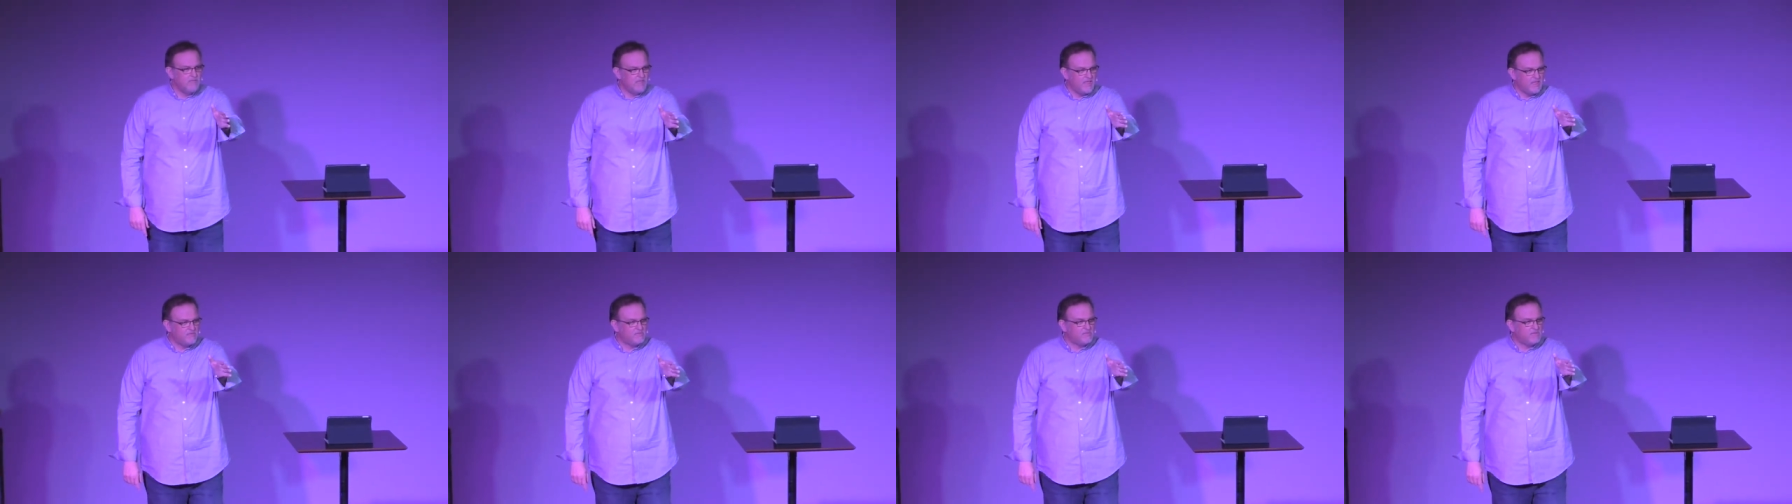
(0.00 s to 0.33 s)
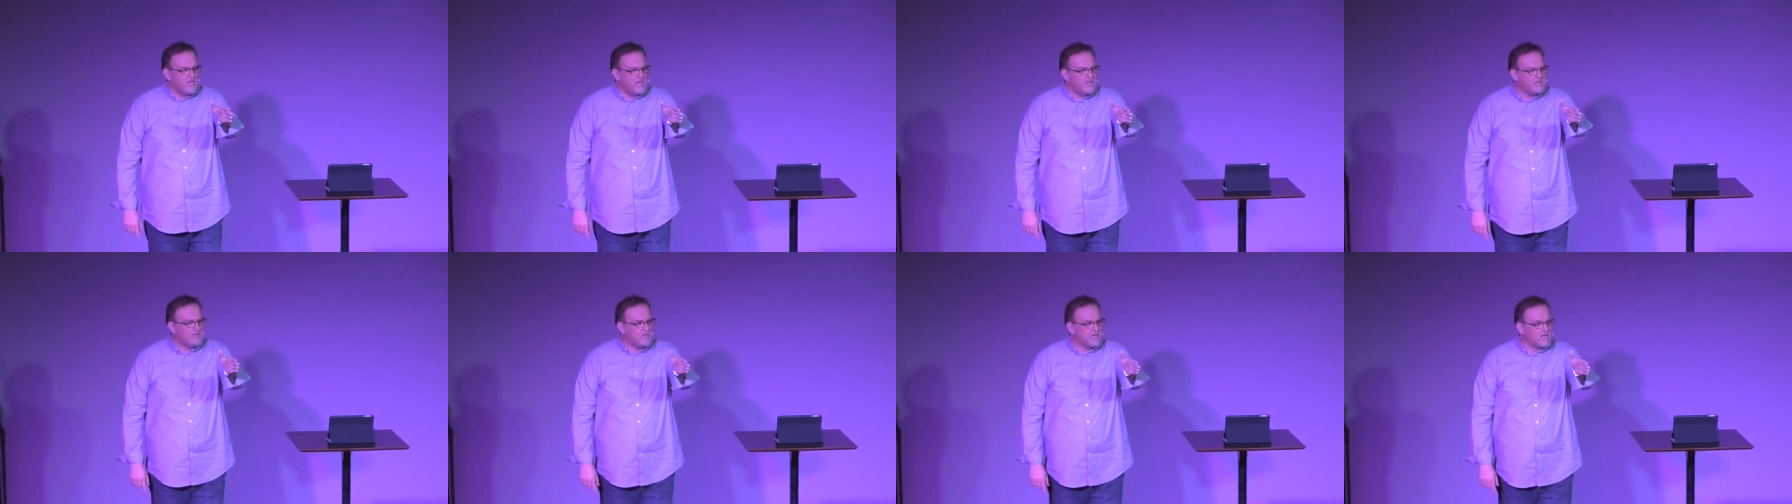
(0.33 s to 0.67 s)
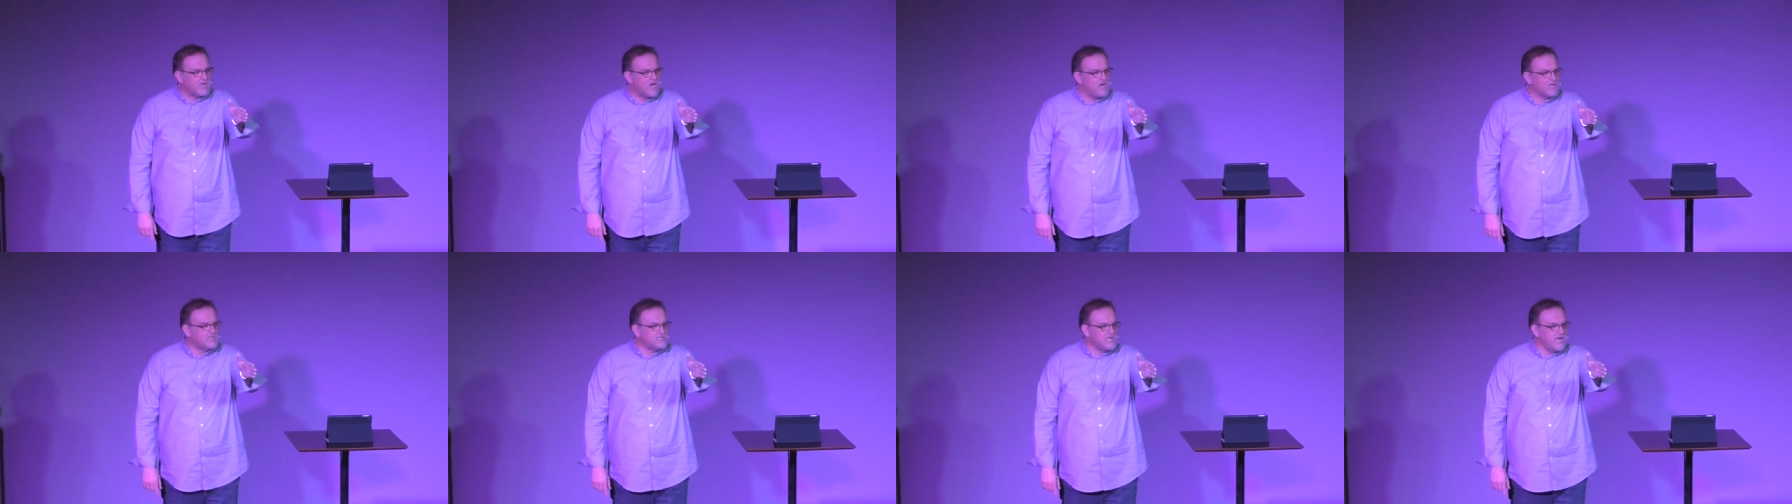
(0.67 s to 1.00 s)
for that thing
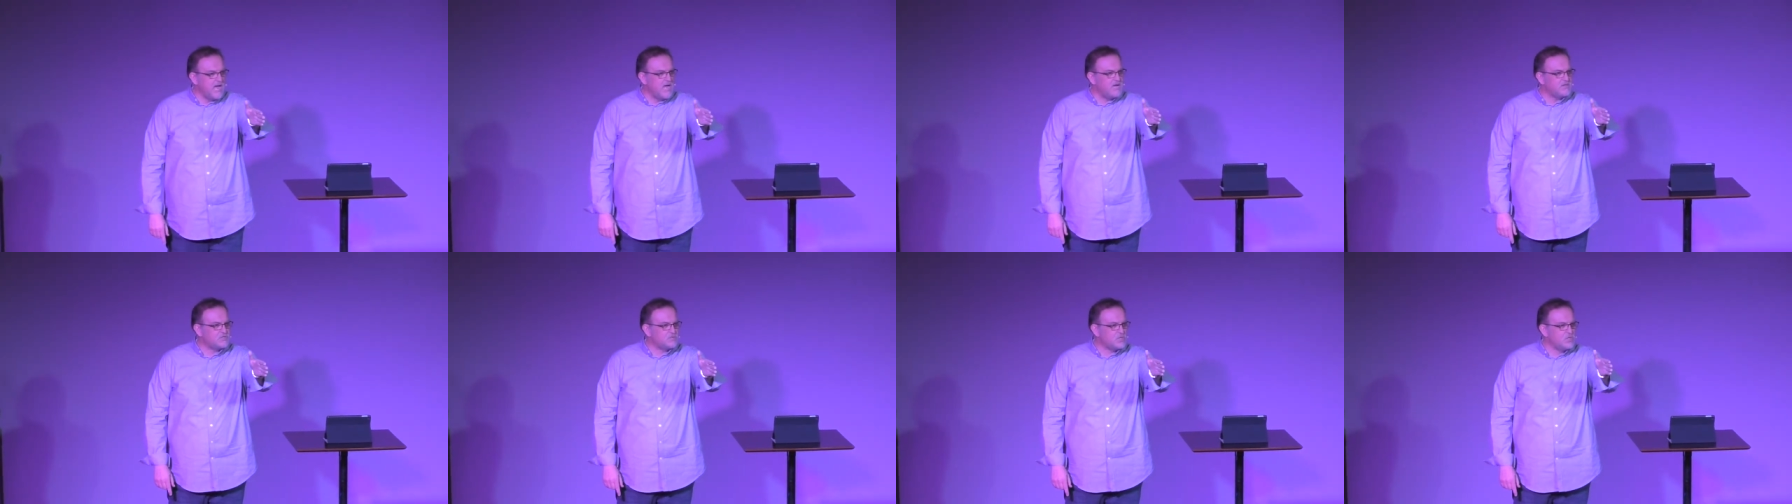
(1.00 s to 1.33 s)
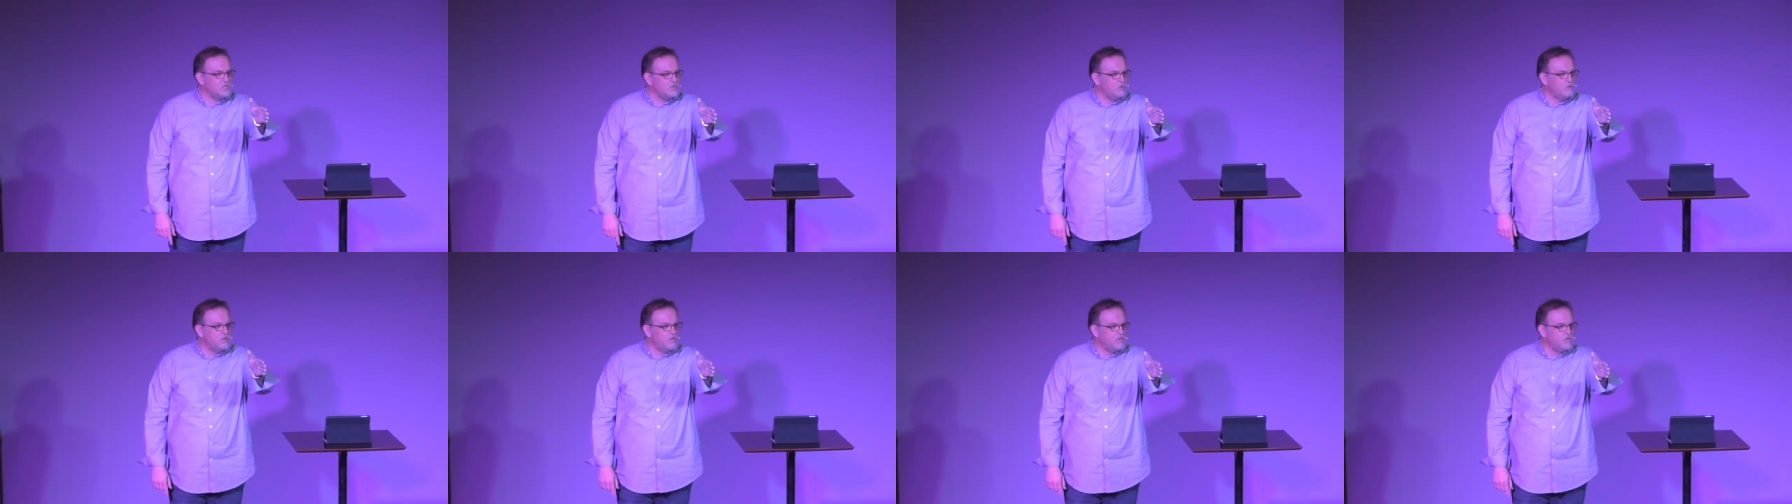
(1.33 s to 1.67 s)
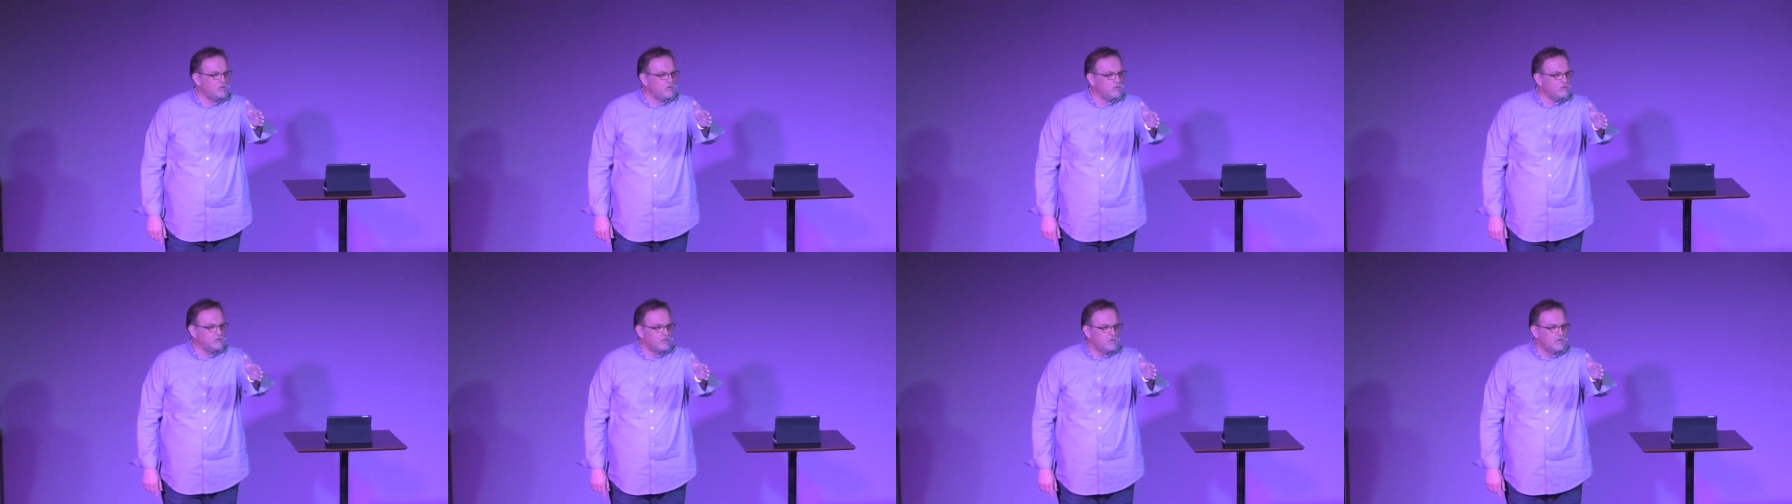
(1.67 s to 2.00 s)
that God's asking you to
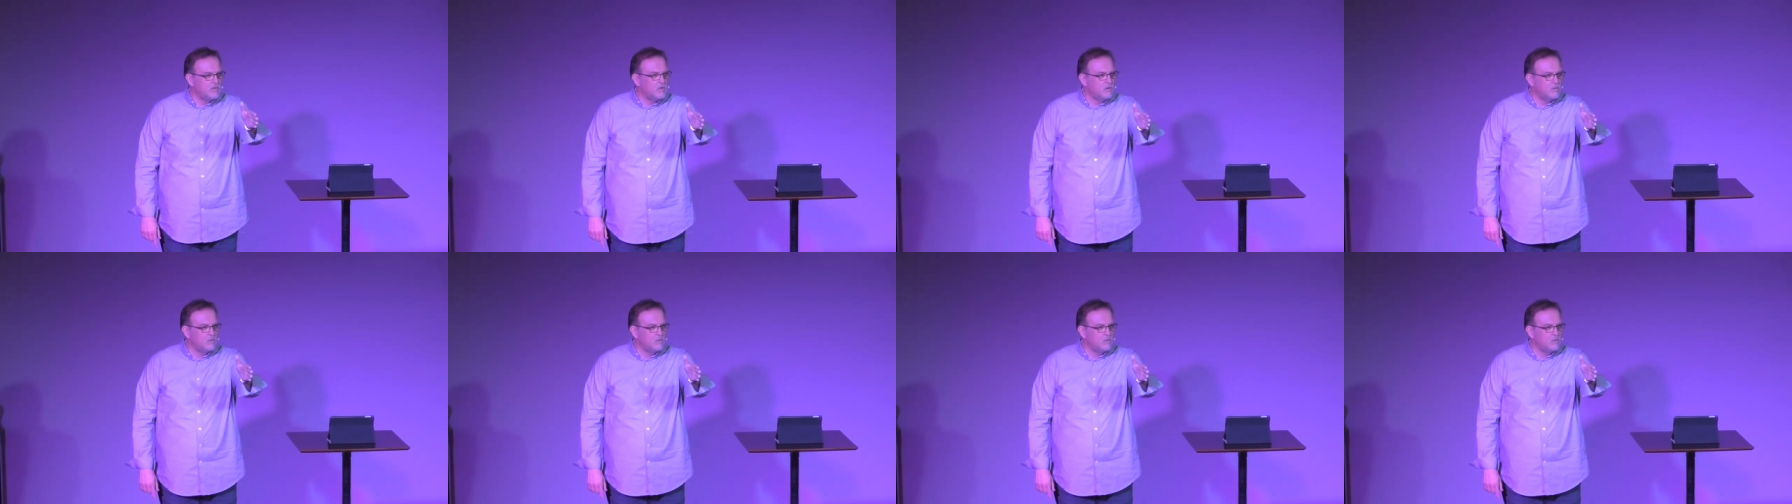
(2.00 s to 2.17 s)
do.